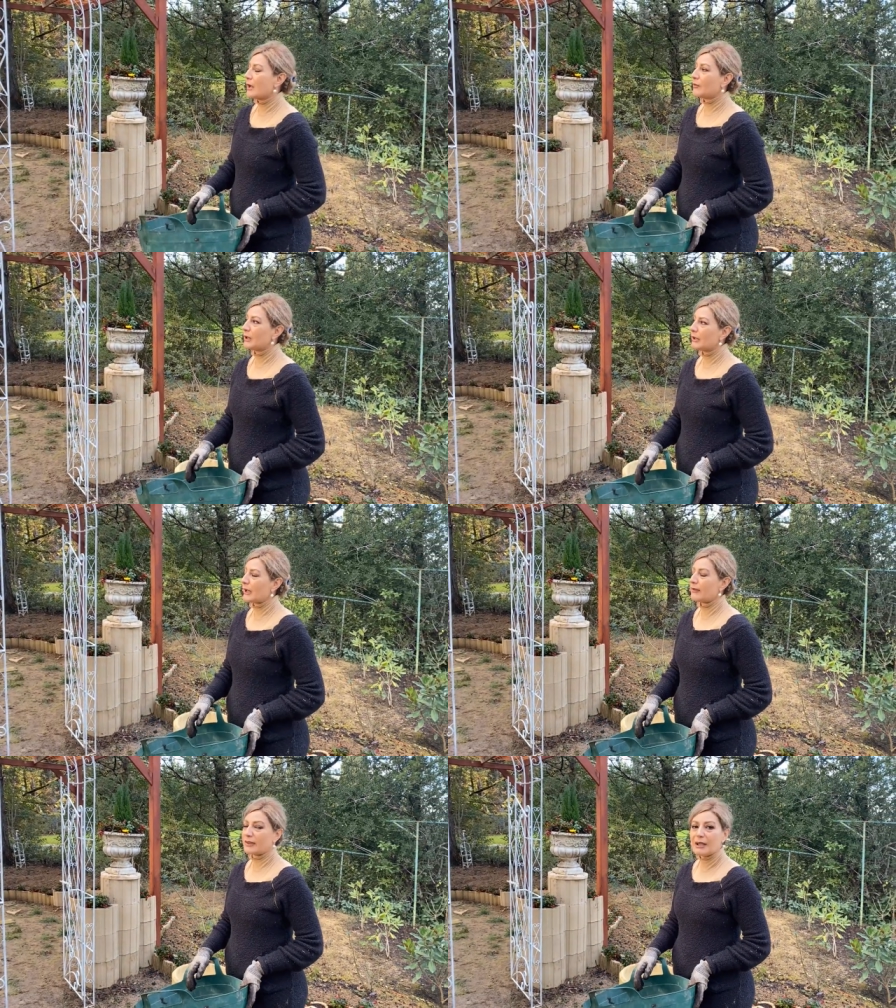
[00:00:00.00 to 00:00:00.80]
really
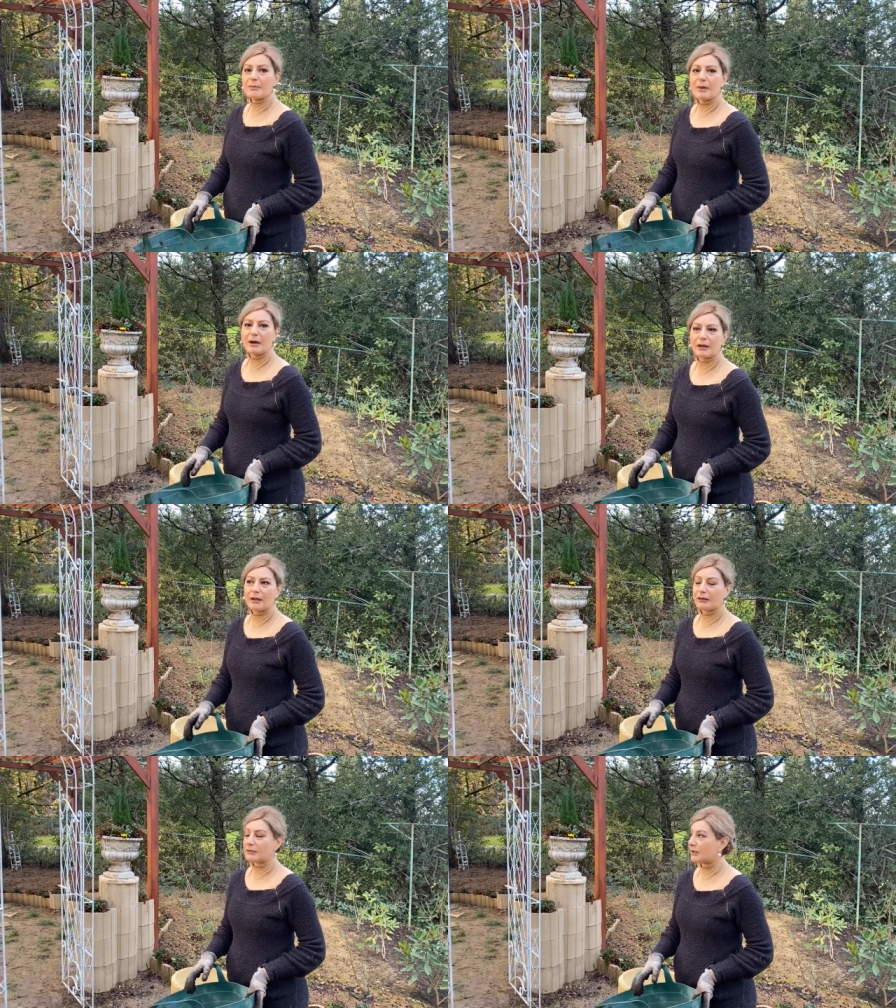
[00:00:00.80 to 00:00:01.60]
I think my
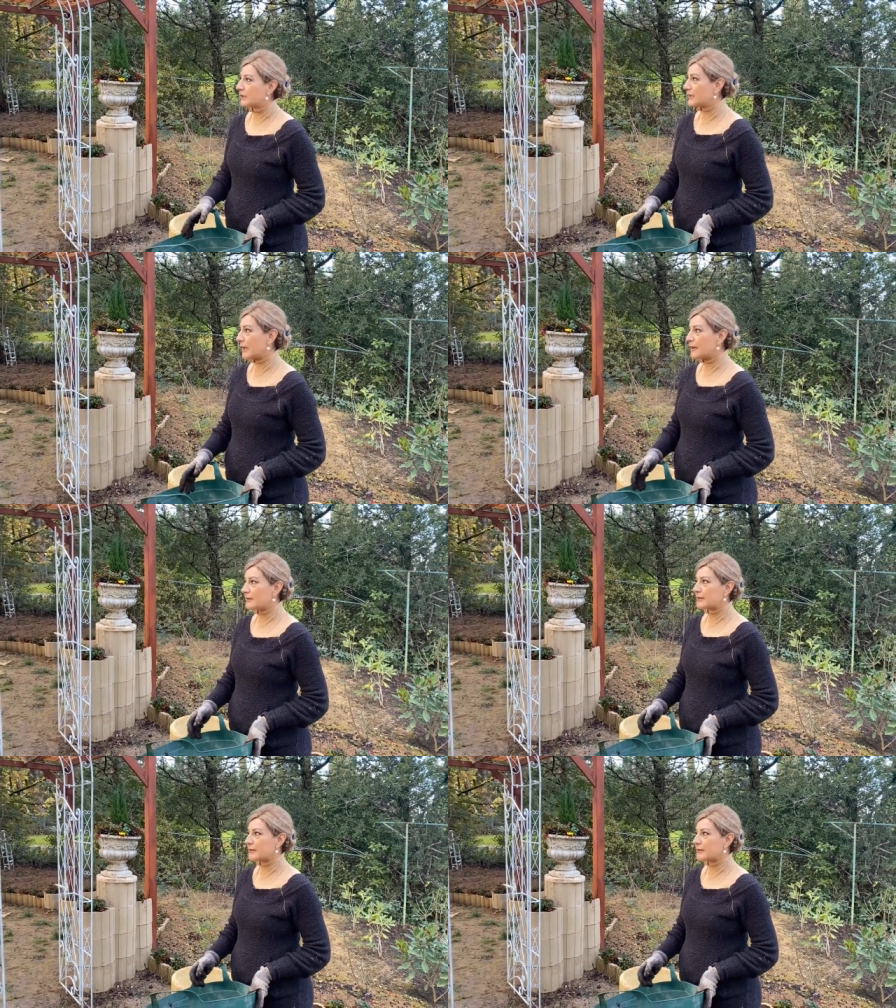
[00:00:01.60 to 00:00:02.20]
uh, the containers